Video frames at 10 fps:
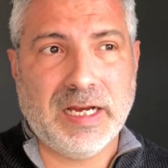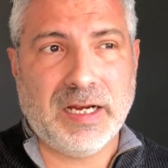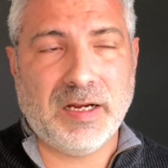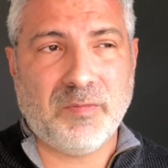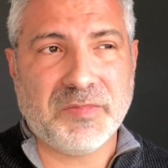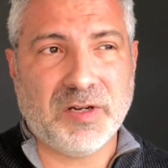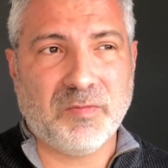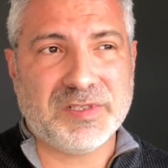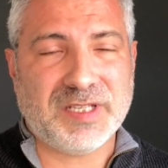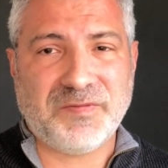
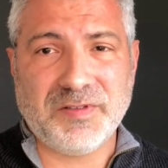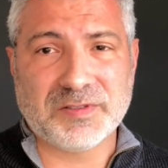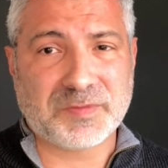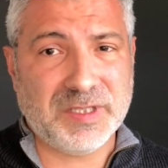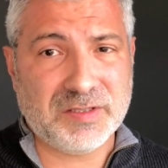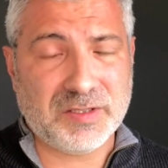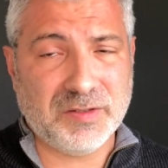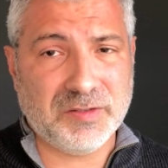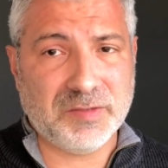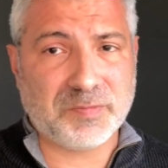Once that field's written
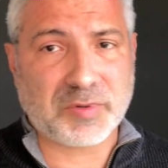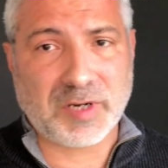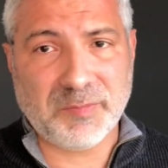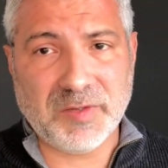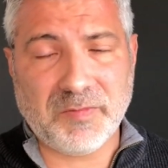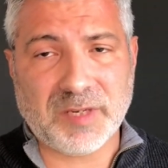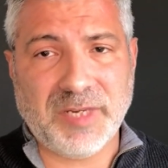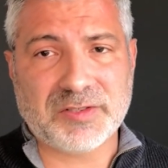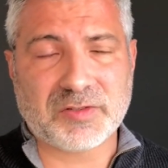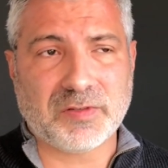to, you probably want to
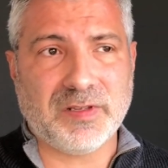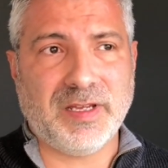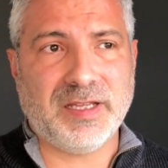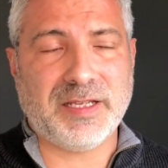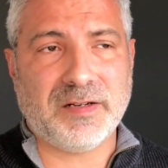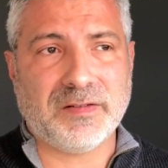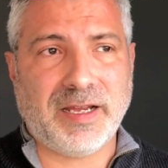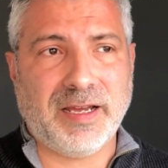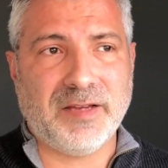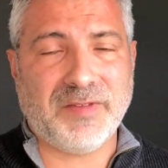make sure that they don't
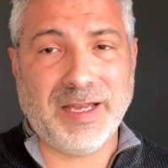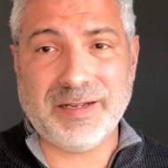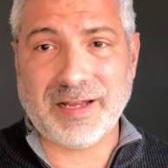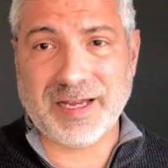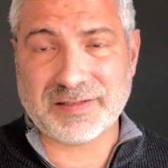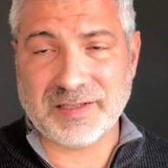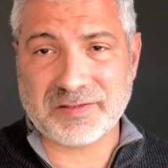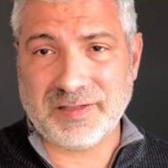have edit access.